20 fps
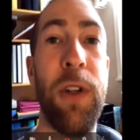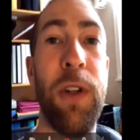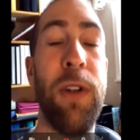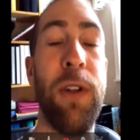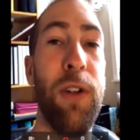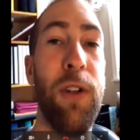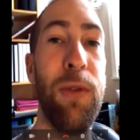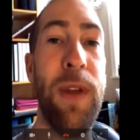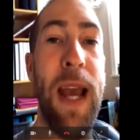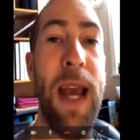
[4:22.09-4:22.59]
You
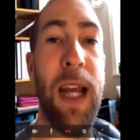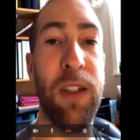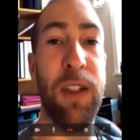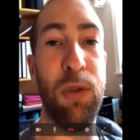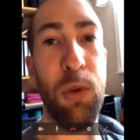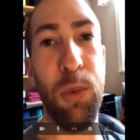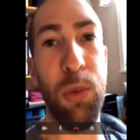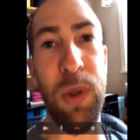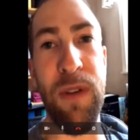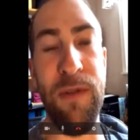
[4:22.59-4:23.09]
can do the
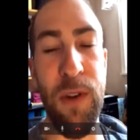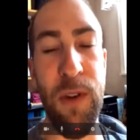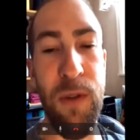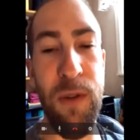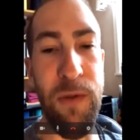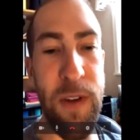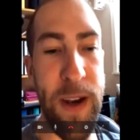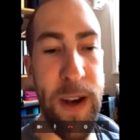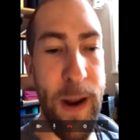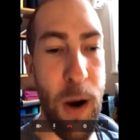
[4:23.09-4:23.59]
actual
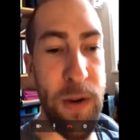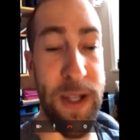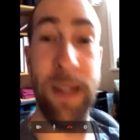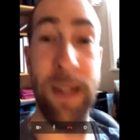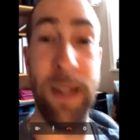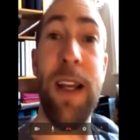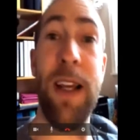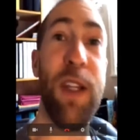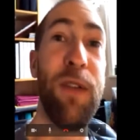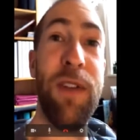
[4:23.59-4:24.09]
review videos,
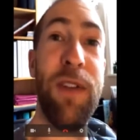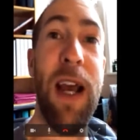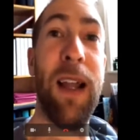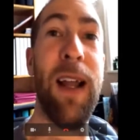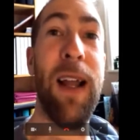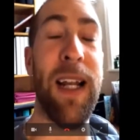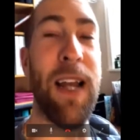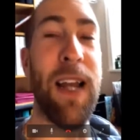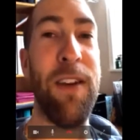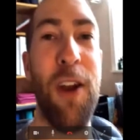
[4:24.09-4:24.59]
unless you've
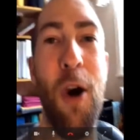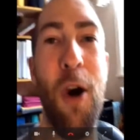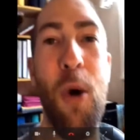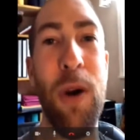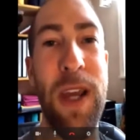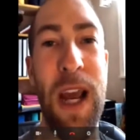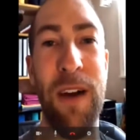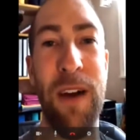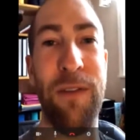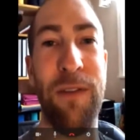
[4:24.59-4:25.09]
got like a
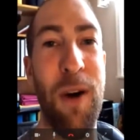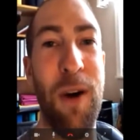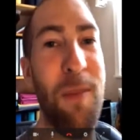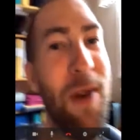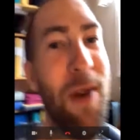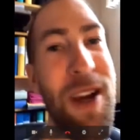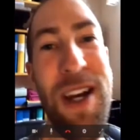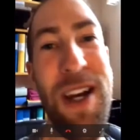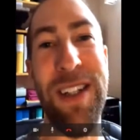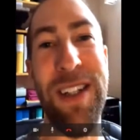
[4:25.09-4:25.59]
Nokia from